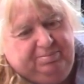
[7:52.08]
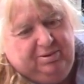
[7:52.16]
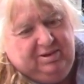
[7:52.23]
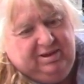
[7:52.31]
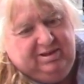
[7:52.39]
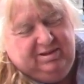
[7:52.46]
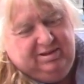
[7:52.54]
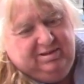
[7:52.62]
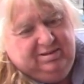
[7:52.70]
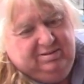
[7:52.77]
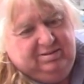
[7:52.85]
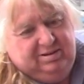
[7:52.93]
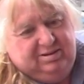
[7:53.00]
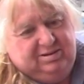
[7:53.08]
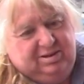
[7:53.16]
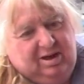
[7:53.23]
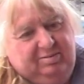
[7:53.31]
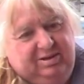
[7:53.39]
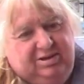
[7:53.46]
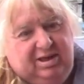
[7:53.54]
pulley, the
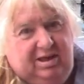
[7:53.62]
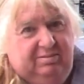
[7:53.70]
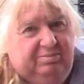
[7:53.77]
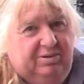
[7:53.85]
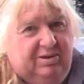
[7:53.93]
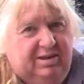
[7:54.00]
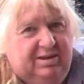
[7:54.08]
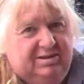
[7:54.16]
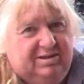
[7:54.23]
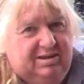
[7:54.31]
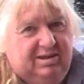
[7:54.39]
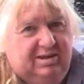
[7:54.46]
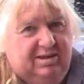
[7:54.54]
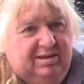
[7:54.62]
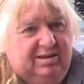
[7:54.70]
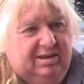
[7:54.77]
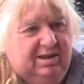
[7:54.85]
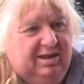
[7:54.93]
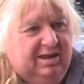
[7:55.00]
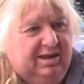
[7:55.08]
timing chain pulleys, and
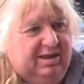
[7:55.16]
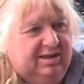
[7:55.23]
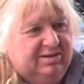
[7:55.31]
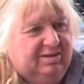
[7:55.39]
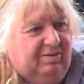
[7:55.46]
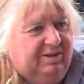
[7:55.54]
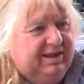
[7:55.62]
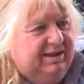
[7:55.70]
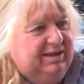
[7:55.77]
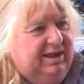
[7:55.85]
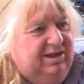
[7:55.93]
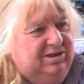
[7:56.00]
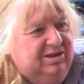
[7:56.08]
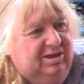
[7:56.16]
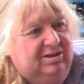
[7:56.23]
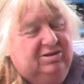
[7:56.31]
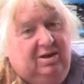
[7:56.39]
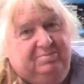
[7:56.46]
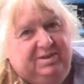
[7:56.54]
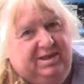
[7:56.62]
so I want to get the engine
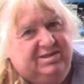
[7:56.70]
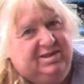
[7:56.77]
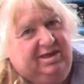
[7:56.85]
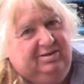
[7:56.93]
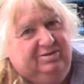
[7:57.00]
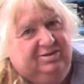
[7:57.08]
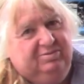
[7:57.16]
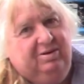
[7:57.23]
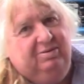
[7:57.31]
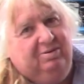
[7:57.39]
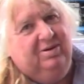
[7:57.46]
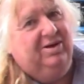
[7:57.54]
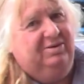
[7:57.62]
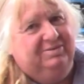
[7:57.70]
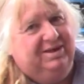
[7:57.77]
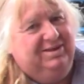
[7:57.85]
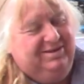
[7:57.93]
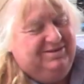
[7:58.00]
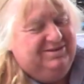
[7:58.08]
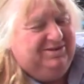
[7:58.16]
on top dead centre is what I'm
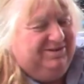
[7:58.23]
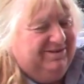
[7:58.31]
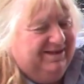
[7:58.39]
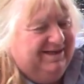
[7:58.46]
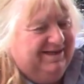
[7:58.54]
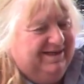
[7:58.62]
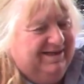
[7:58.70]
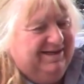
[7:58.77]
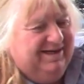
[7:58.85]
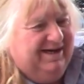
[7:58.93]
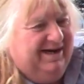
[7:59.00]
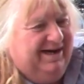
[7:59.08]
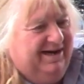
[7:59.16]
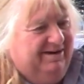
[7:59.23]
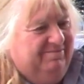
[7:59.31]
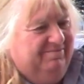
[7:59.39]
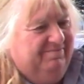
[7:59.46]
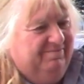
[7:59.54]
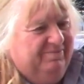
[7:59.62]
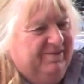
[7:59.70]
getting to,
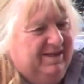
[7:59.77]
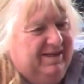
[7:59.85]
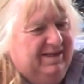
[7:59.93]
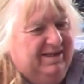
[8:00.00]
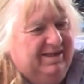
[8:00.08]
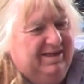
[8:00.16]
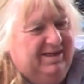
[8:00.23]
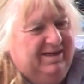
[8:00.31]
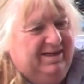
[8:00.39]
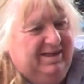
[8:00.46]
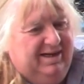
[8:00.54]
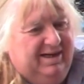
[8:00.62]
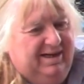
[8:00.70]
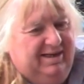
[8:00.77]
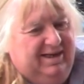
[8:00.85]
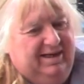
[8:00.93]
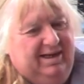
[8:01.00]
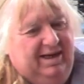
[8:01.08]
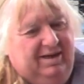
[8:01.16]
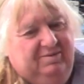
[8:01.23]
and then